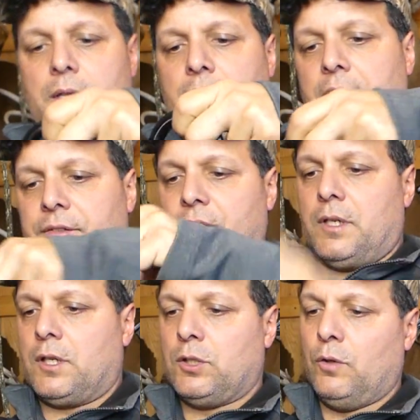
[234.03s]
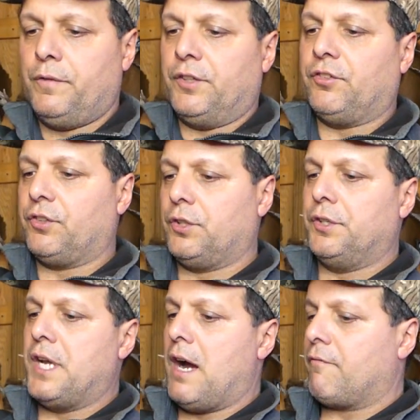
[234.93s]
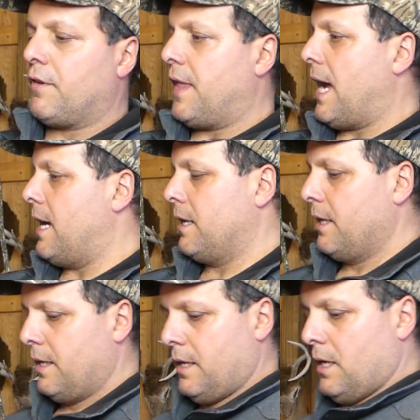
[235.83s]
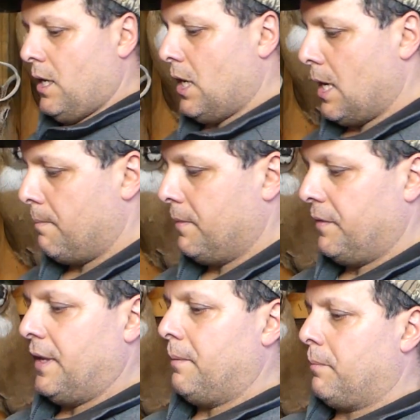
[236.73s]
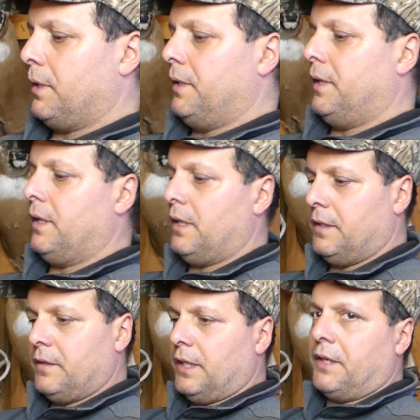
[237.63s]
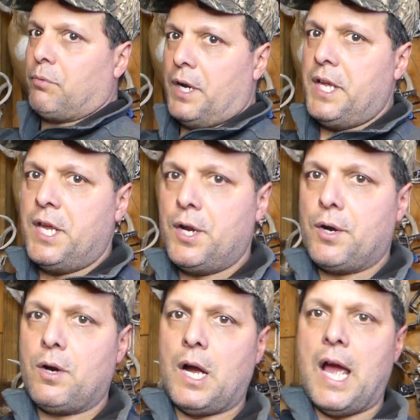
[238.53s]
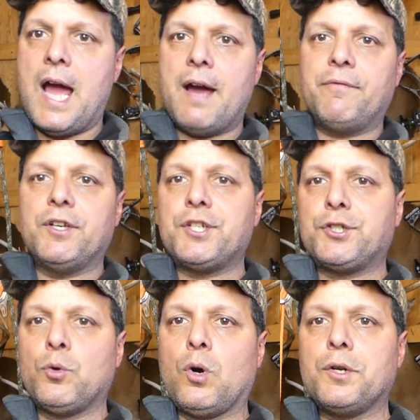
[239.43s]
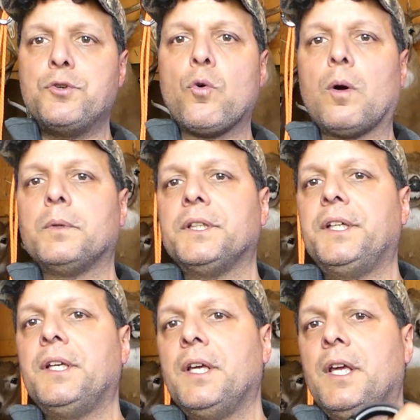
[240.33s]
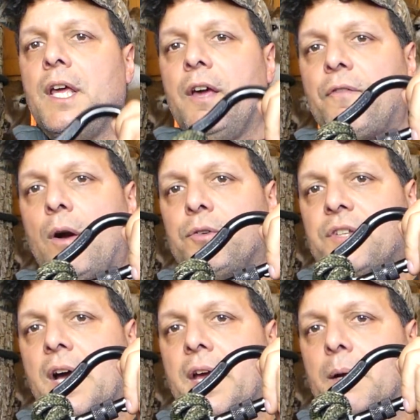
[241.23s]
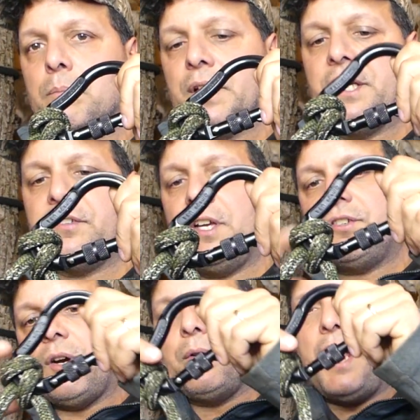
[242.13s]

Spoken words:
and it's a Clove Hitch is a good knot for that. But like right here, I have this short. Normally, if I was tying a Blake's hitch, I would